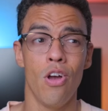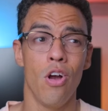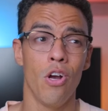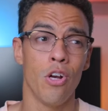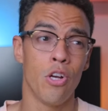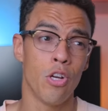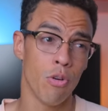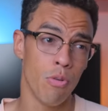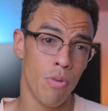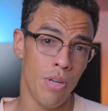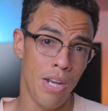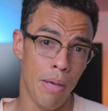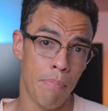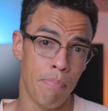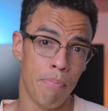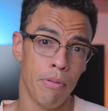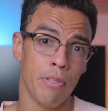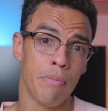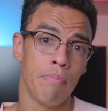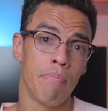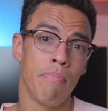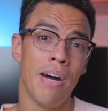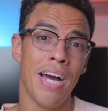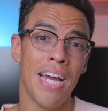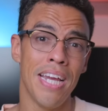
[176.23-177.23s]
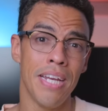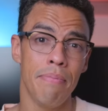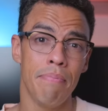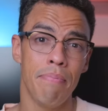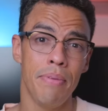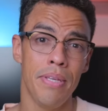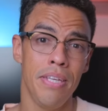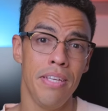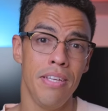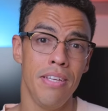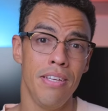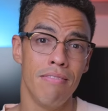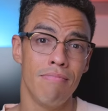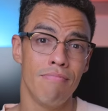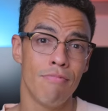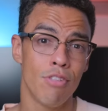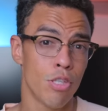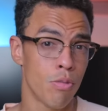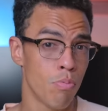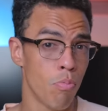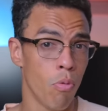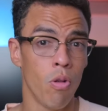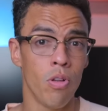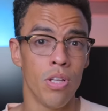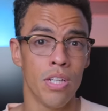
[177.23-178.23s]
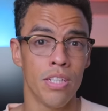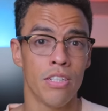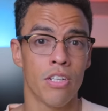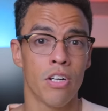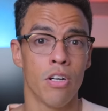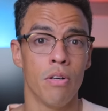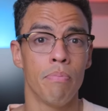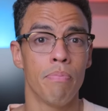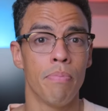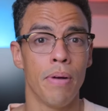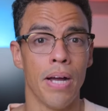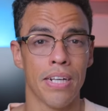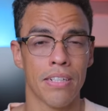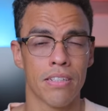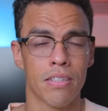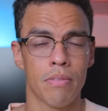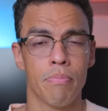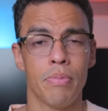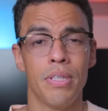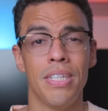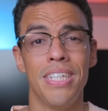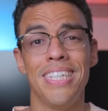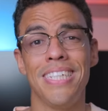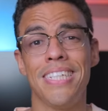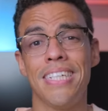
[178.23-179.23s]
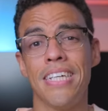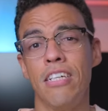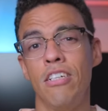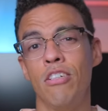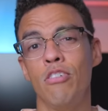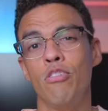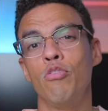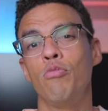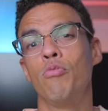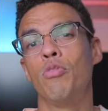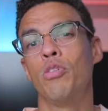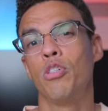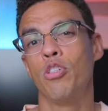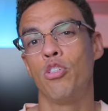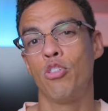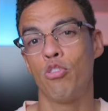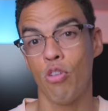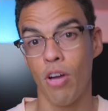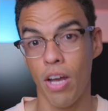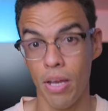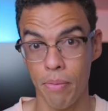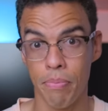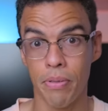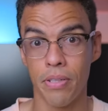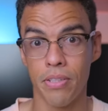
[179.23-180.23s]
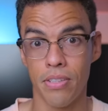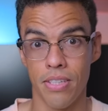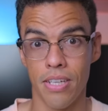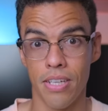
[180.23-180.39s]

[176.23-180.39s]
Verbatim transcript: a GorillaPod might be small and compact, but it cannot do what a tripod